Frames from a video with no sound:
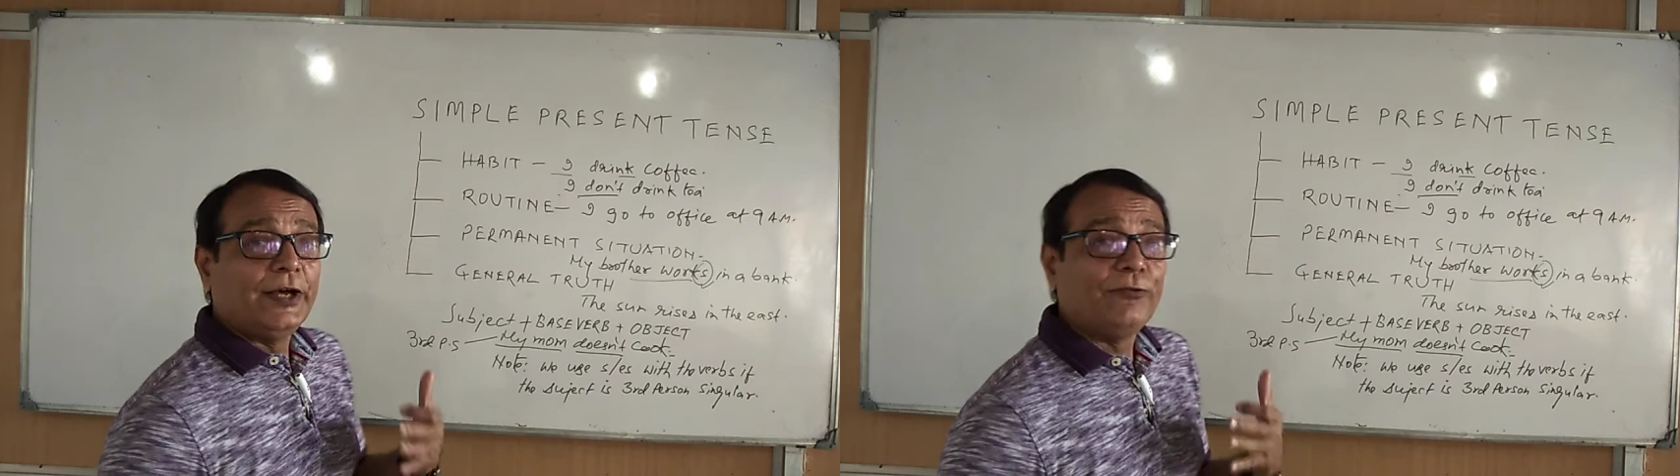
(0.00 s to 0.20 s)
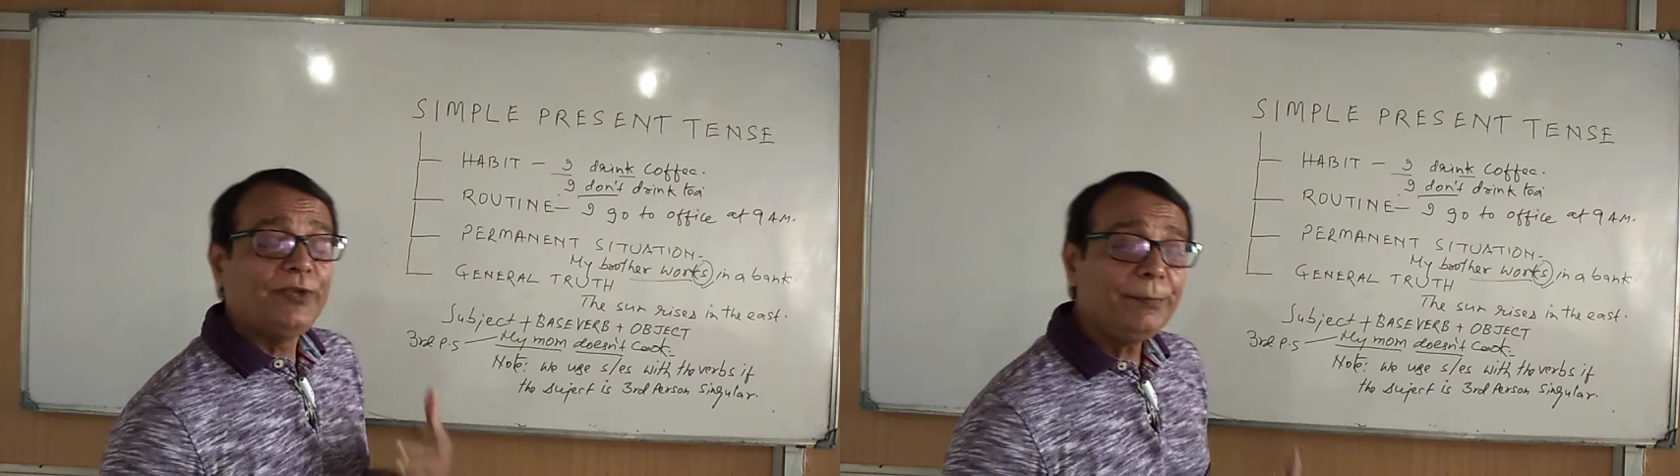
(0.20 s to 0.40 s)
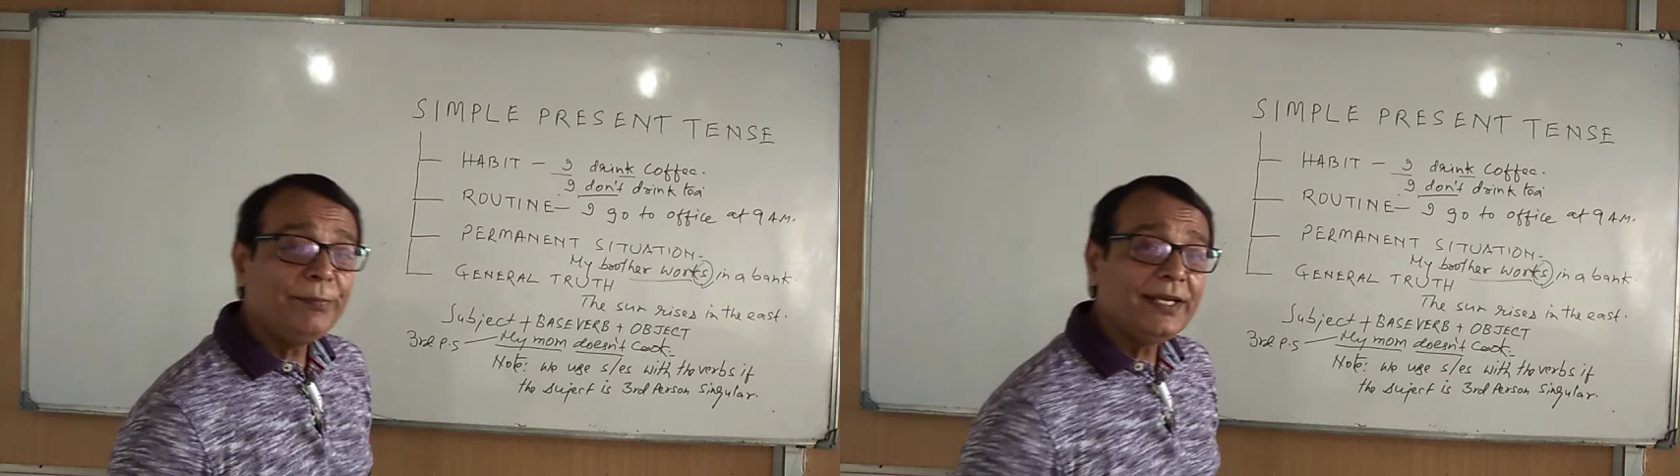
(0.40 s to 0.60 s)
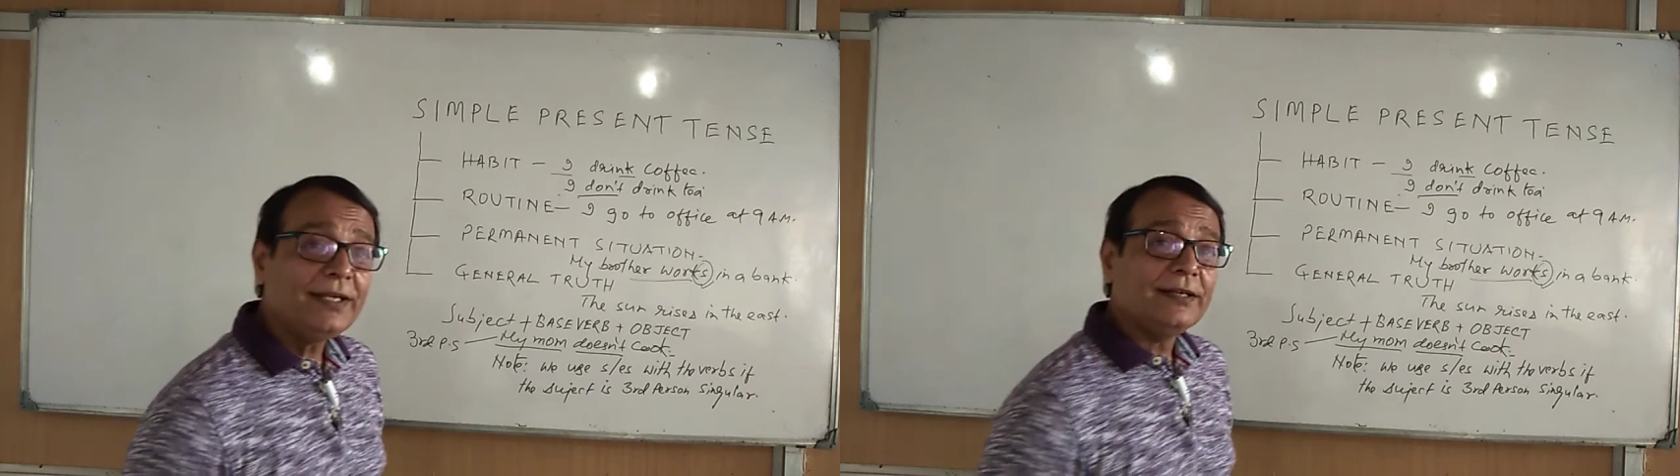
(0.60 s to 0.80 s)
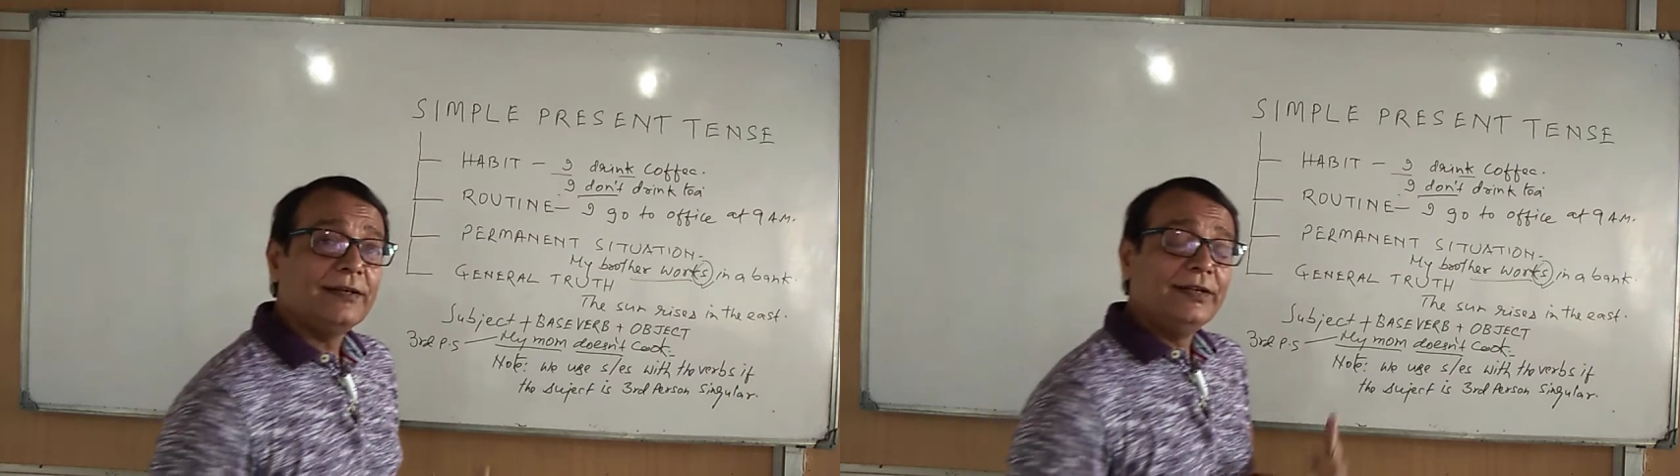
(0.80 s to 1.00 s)
we
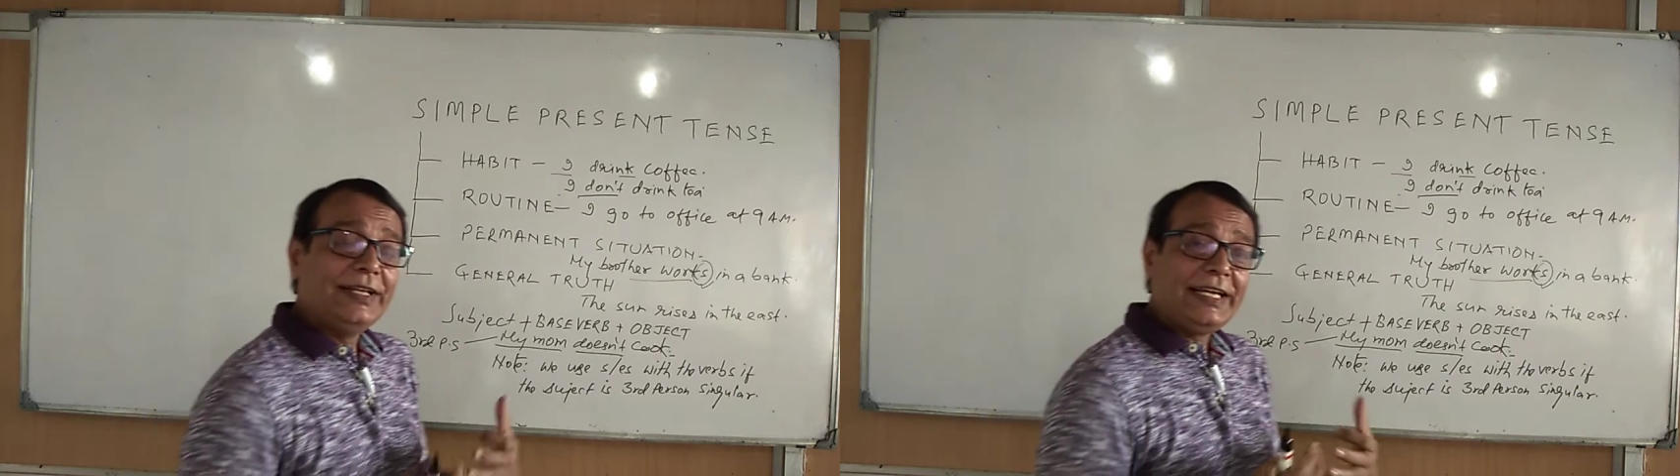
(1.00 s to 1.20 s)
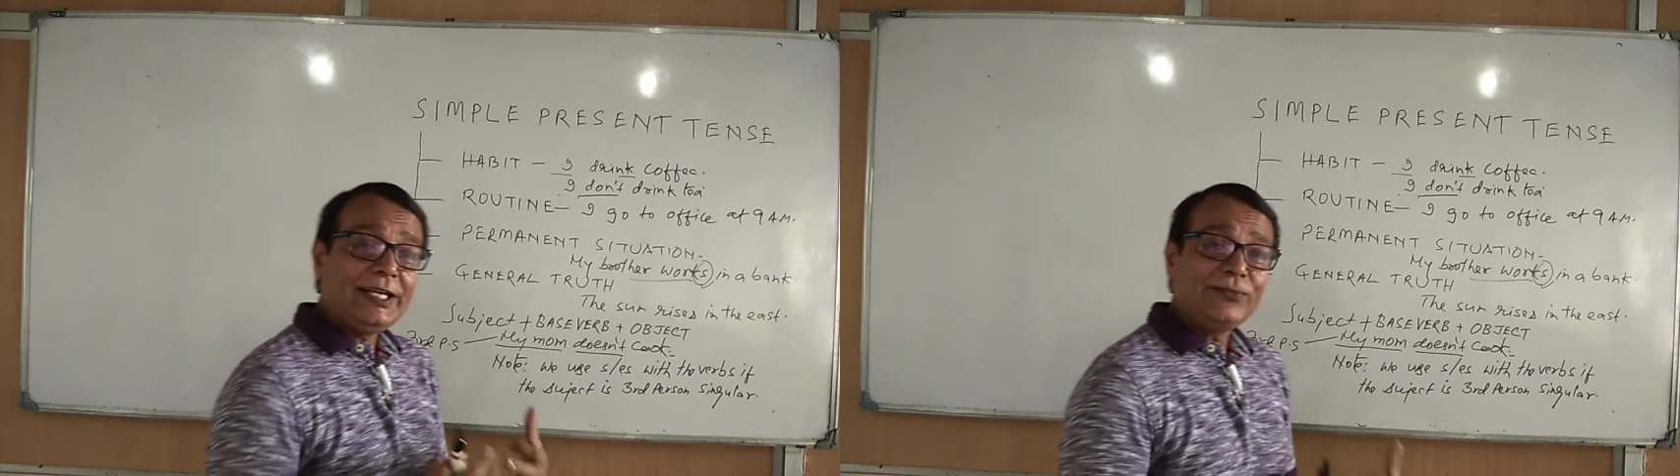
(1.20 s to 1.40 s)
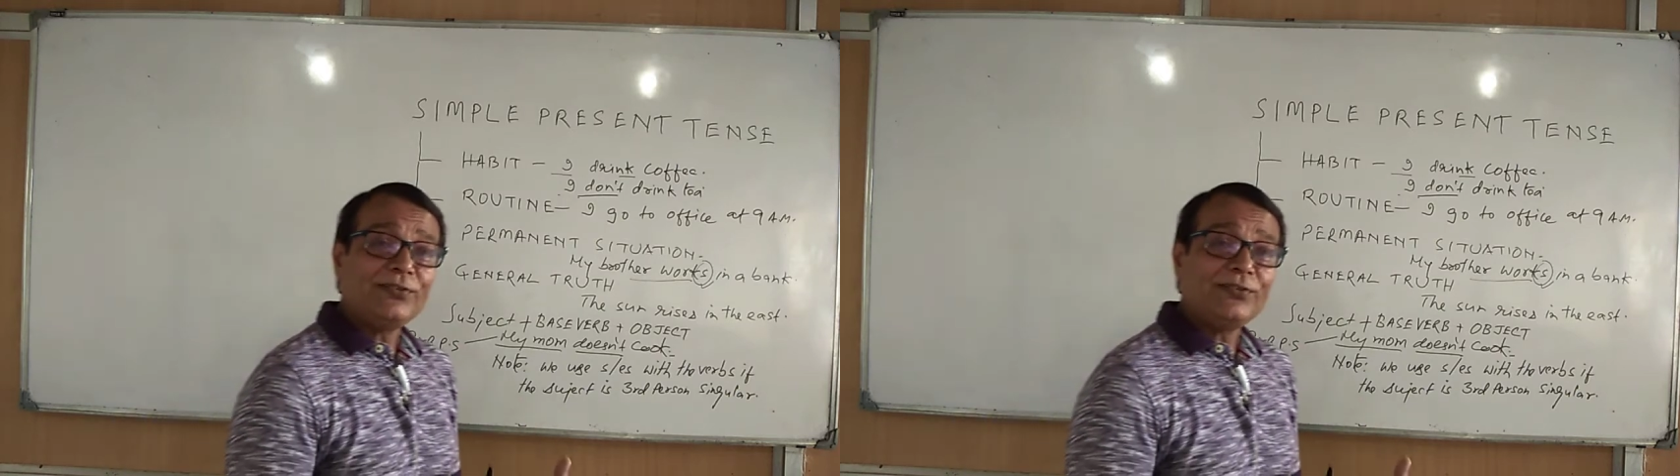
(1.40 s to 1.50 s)
make a negative